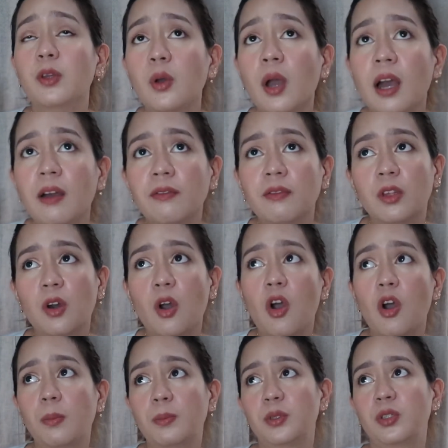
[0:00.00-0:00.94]
you have the
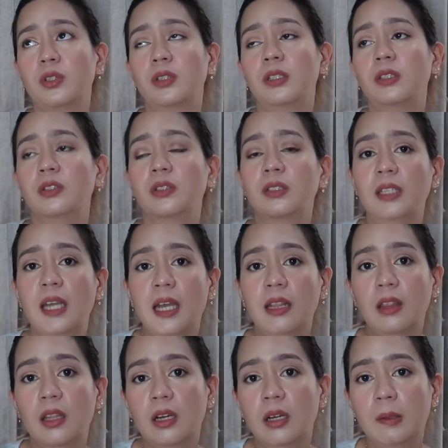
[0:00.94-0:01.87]
option to get
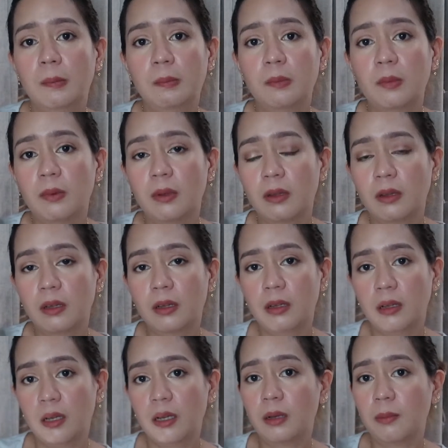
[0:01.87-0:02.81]
a
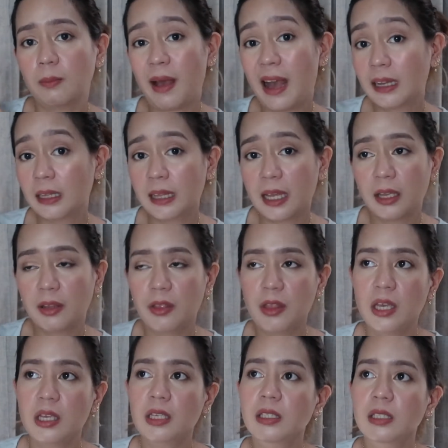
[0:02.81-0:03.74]
bag like
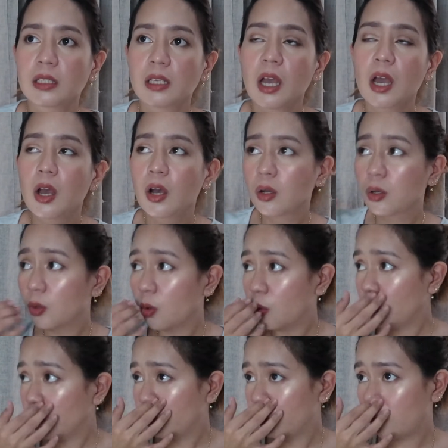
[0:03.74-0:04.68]
this,
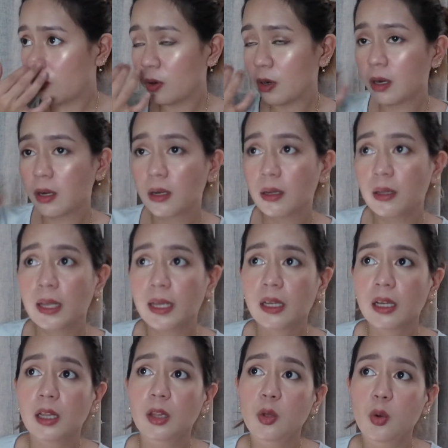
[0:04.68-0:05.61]
go for like
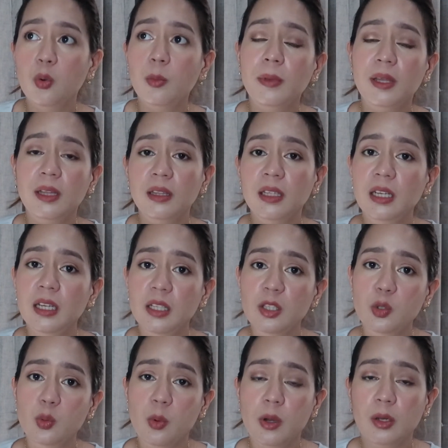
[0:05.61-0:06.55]
a low
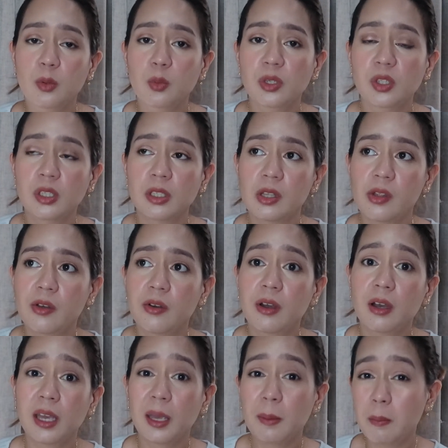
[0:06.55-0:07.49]
maintenance one, which is the
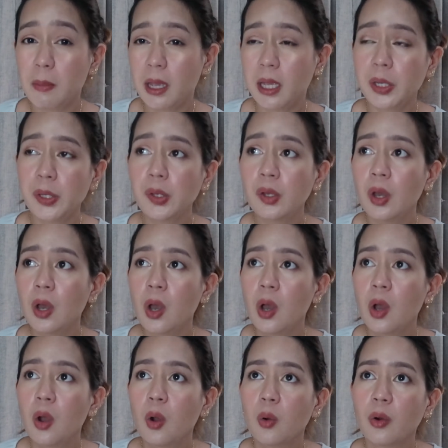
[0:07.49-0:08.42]
Ebene.
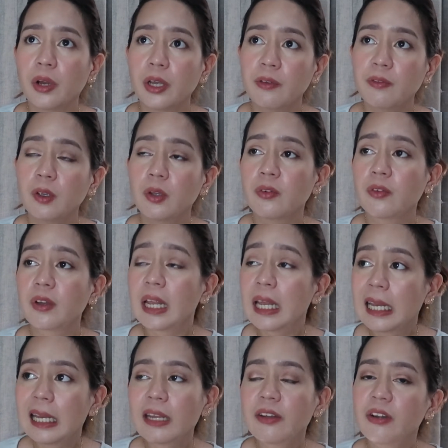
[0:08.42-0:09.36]
Or if you
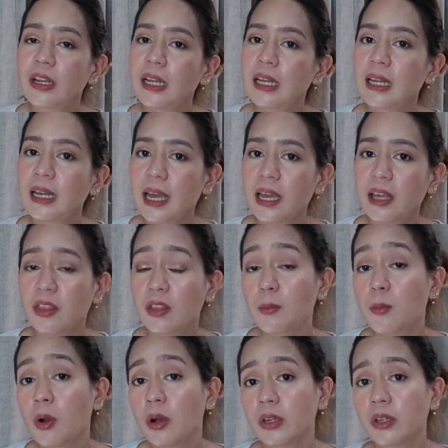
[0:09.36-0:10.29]
really, really like the
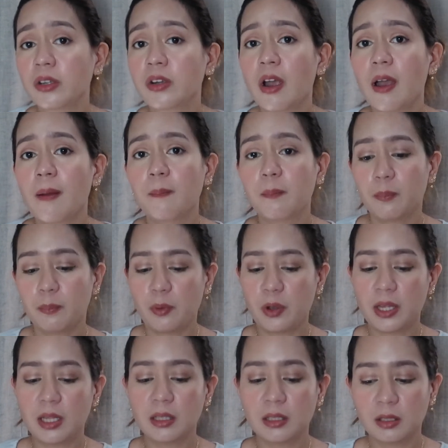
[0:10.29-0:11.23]
monogram
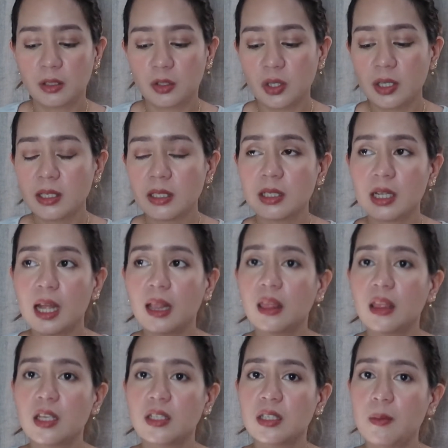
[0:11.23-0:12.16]
print, just
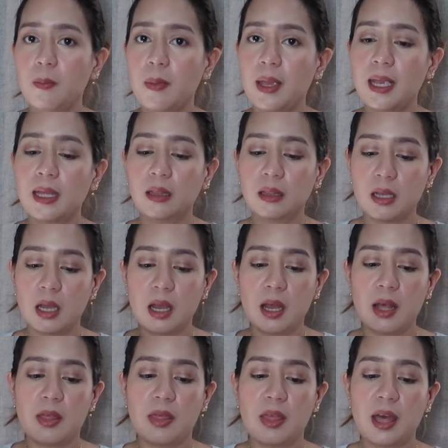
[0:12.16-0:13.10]
anticipate
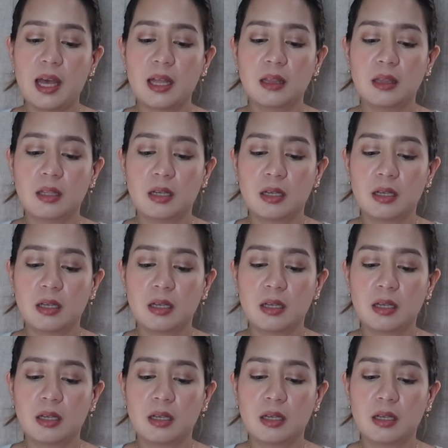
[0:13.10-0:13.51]
that